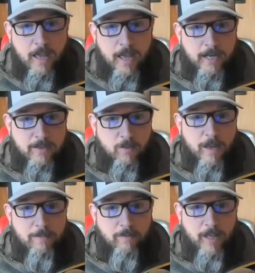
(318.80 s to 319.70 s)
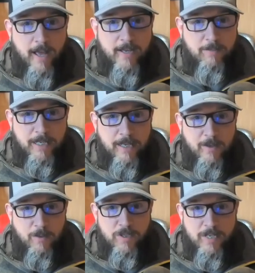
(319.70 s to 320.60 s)
And it's a web of lies
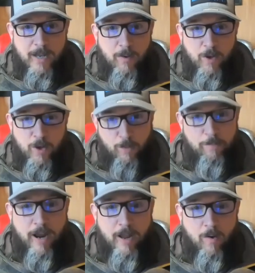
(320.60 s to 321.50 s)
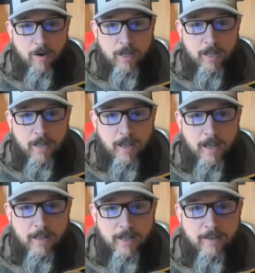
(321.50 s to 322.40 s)
because we're saying your priority,
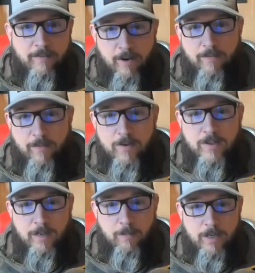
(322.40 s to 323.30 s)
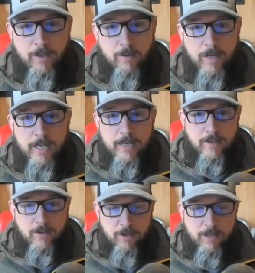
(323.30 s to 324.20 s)
and then the very first thing we do
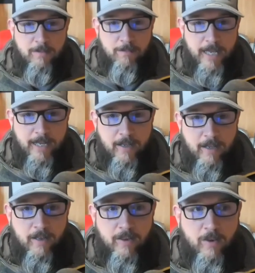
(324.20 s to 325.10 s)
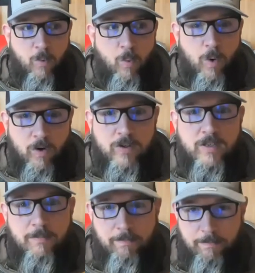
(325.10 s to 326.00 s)
is treat them like the
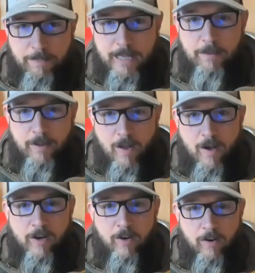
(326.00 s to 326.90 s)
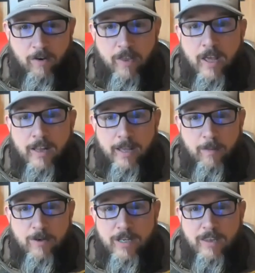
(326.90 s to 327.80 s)
worst people on earth. Like
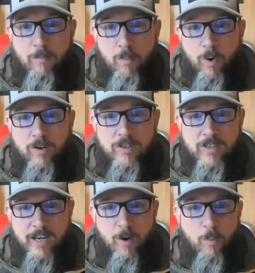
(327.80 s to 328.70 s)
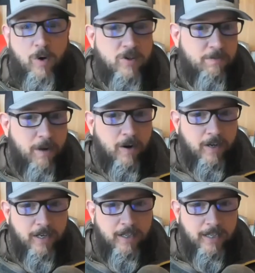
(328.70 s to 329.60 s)
we treat them worse than our worst
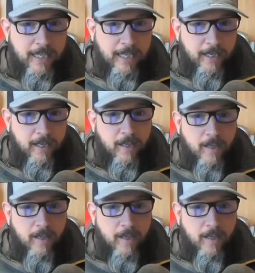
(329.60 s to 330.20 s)
marketed lead.